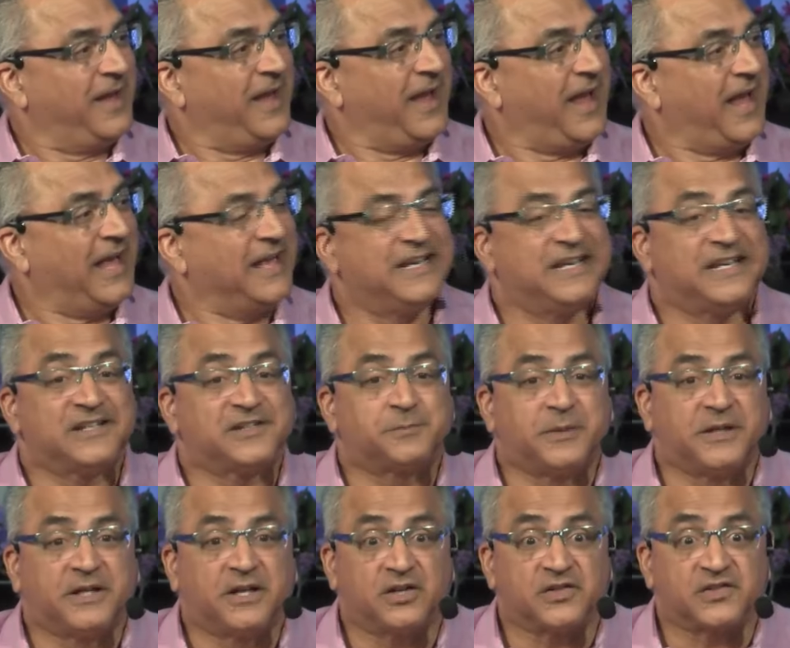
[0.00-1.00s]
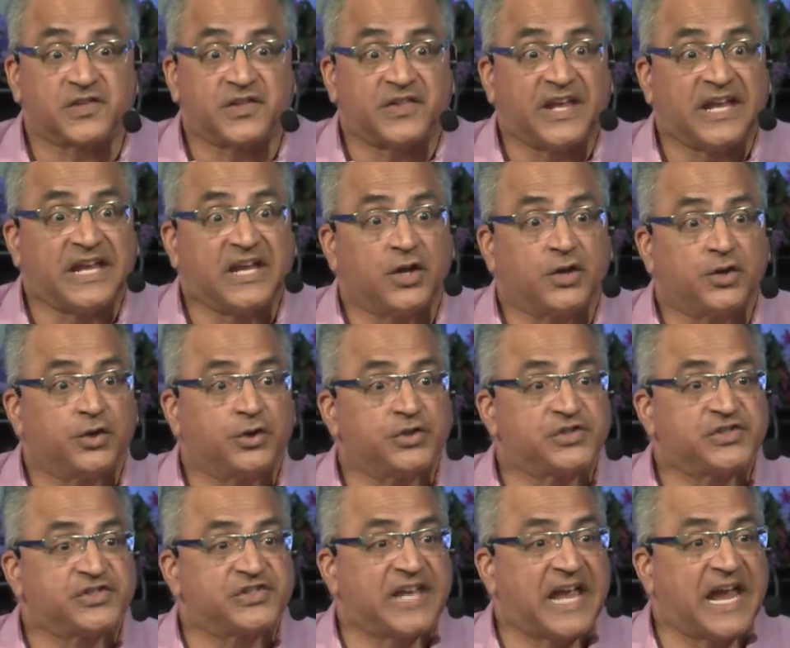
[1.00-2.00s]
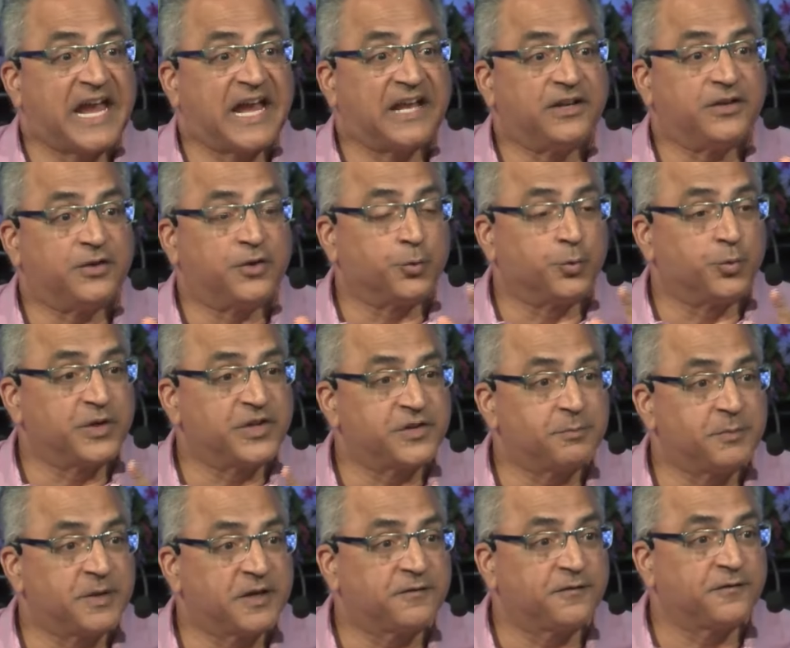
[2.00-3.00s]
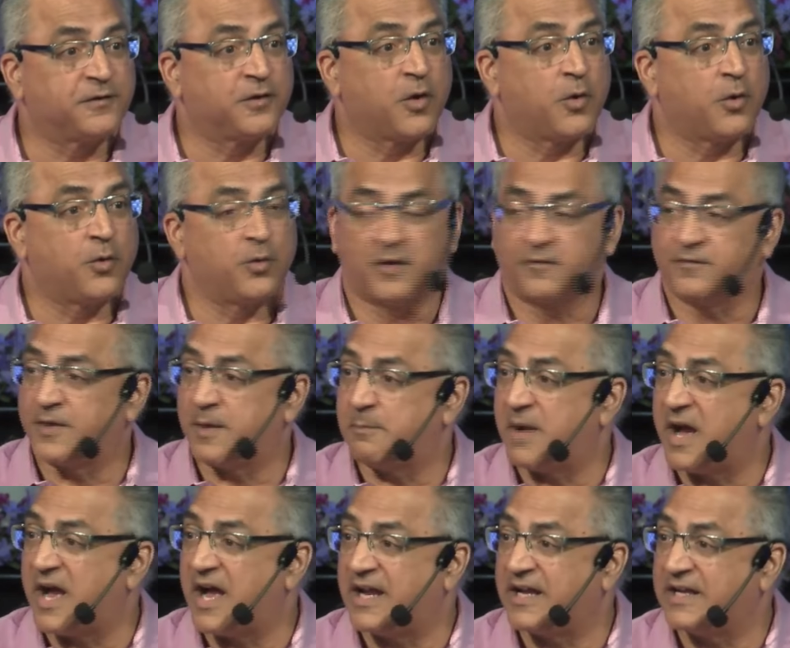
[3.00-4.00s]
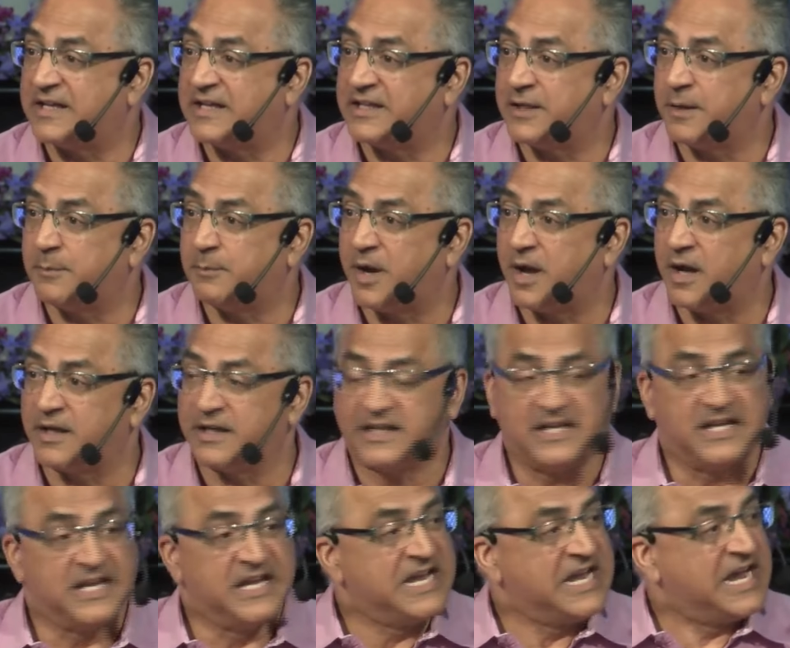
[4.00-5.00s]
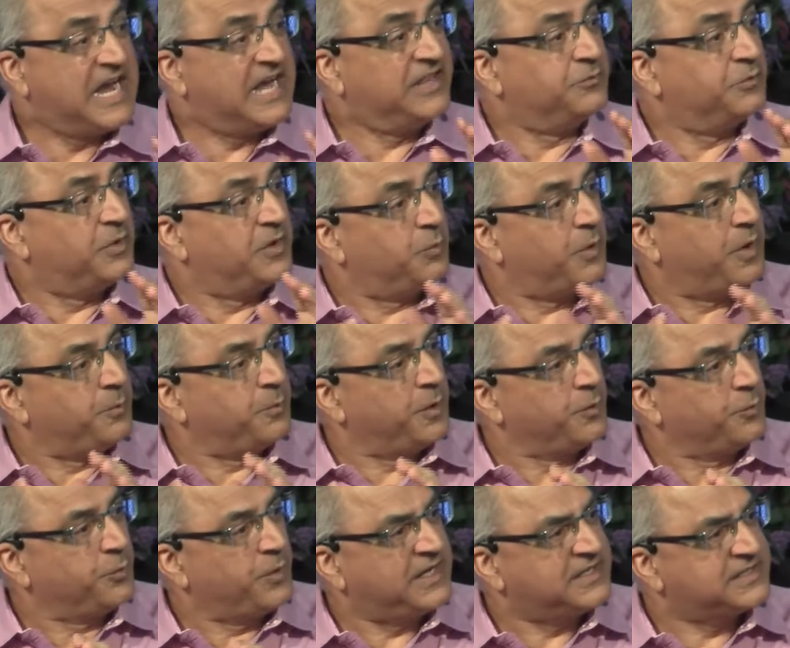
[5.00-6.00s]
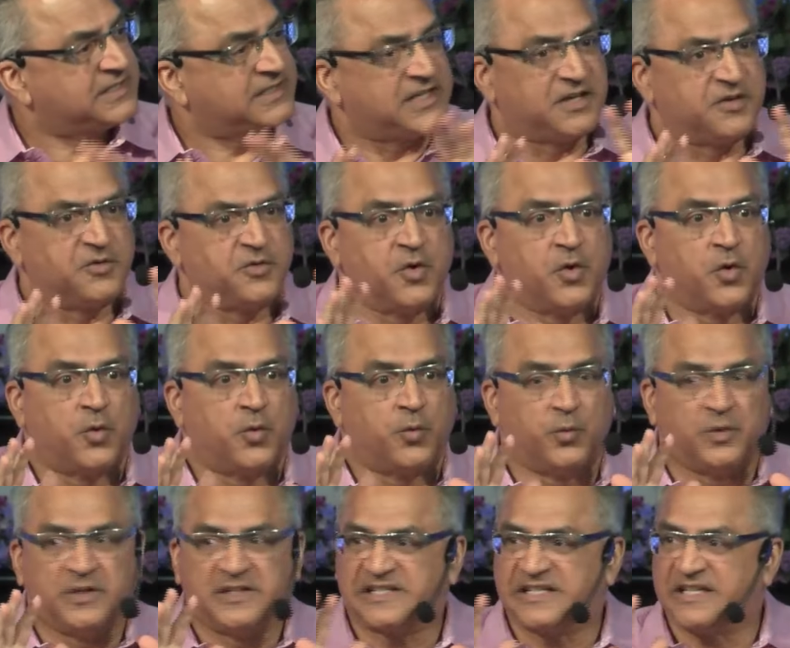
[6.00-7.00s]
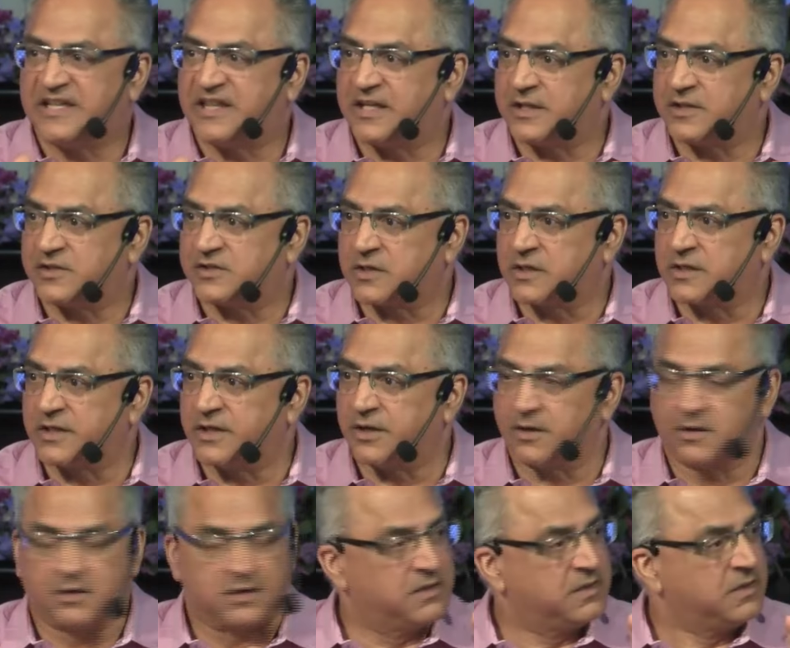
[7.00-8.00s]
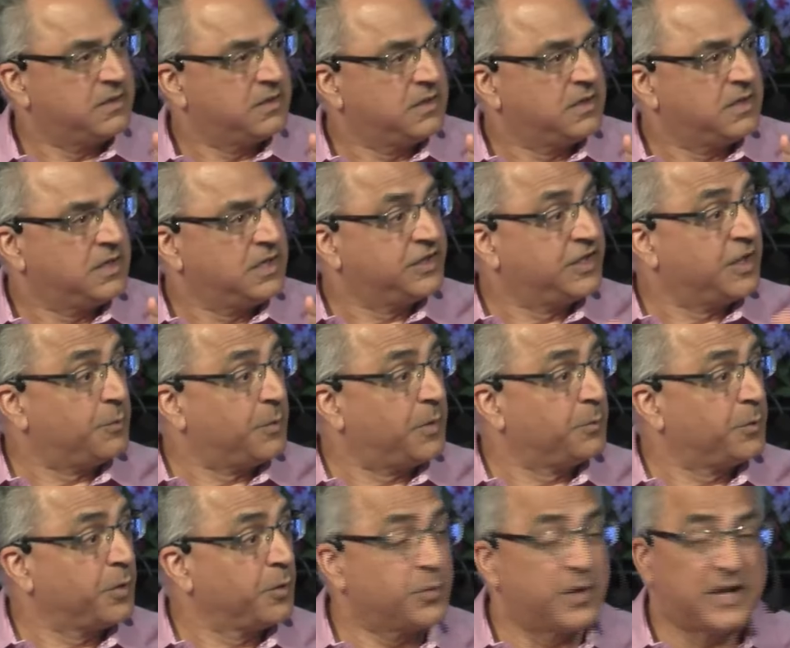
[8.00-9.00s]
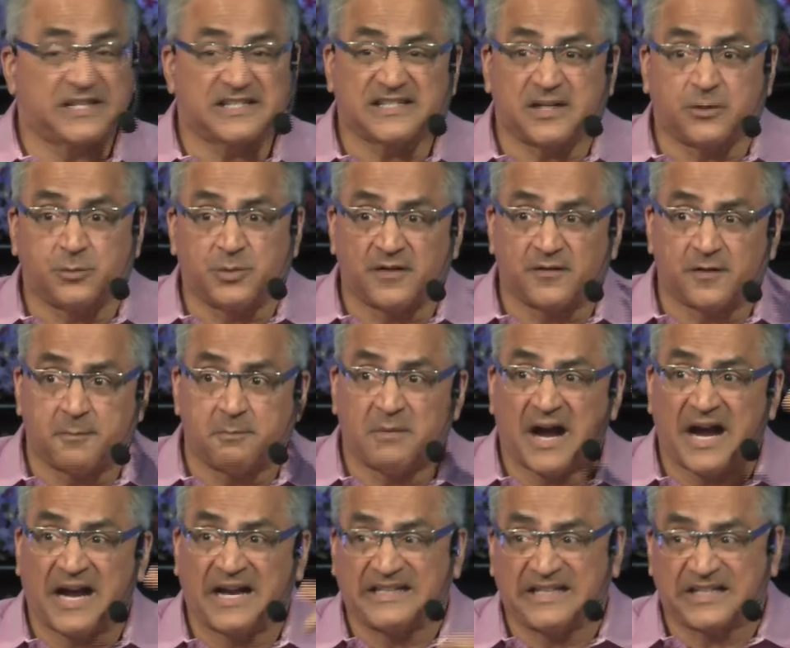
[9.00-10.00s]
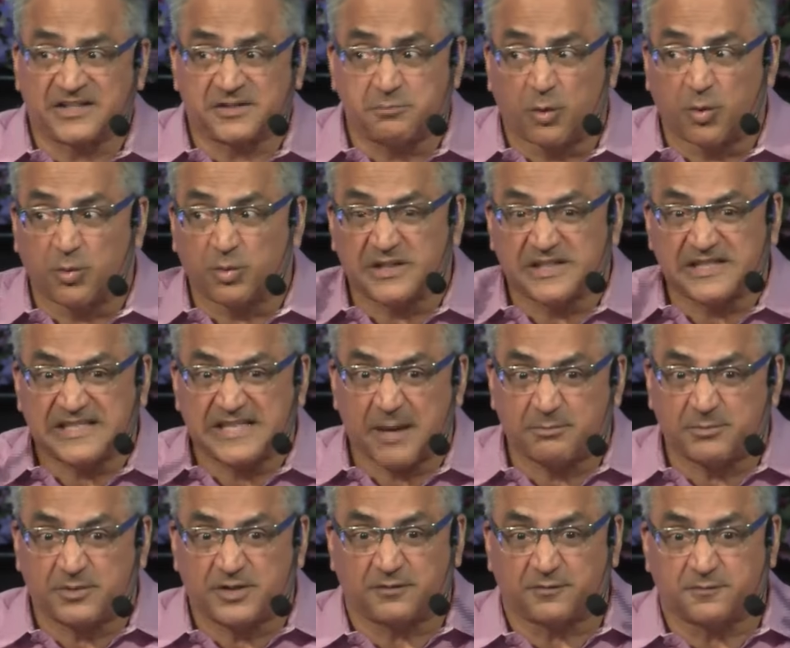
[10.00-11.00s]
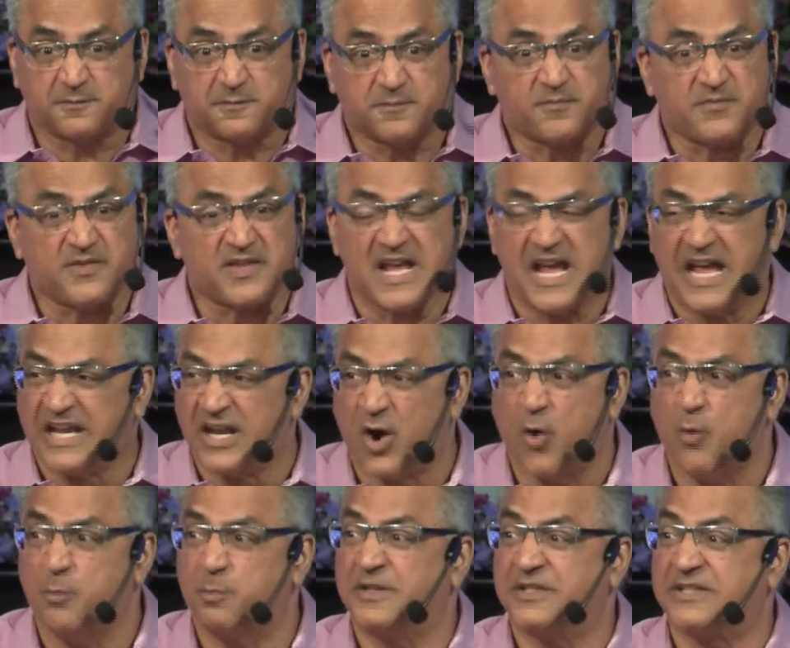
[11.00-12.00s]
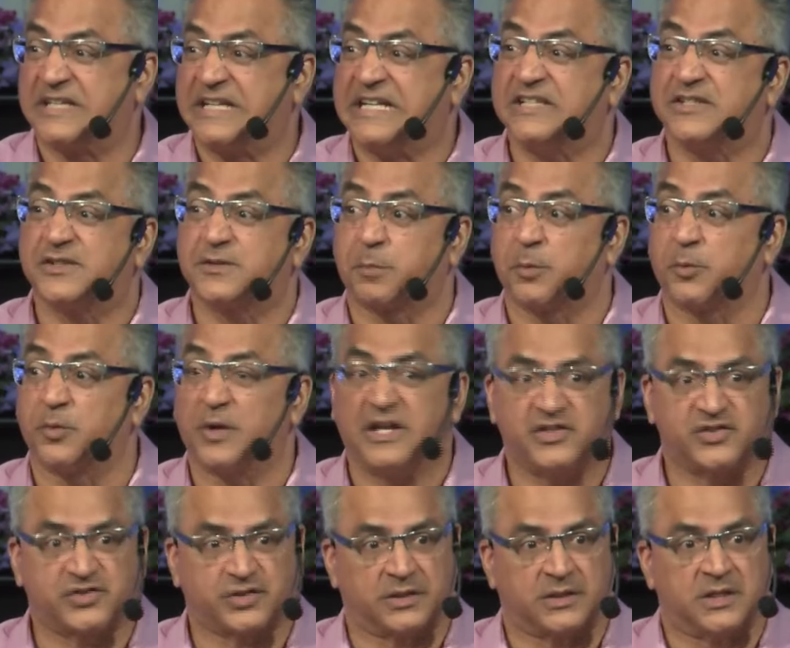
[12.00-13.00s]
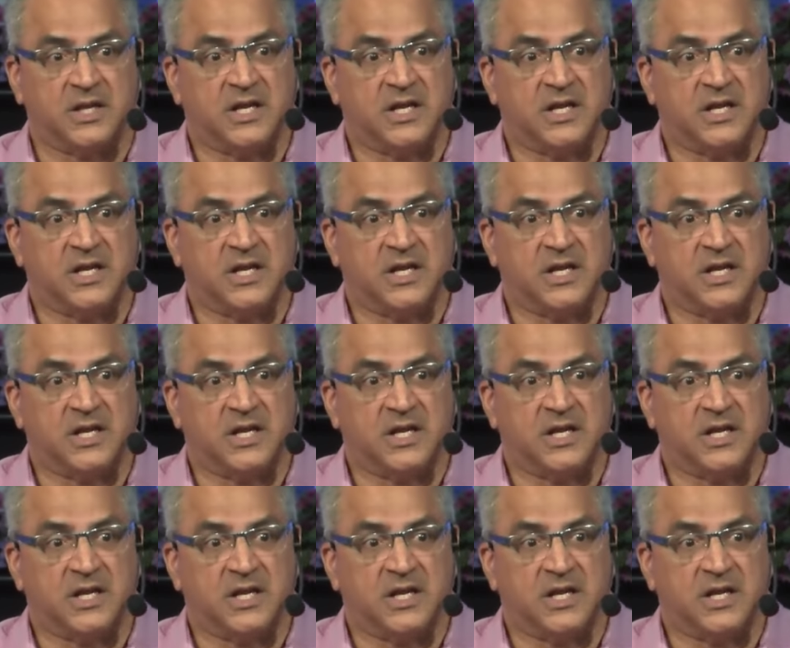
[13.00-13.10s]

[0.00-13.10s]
And it is because they understand the rhythmic flow of the mind and the body. And when, when we're rested, we see things clear. Then, when we're rested, we have a mind that's more receptive and open to inspiration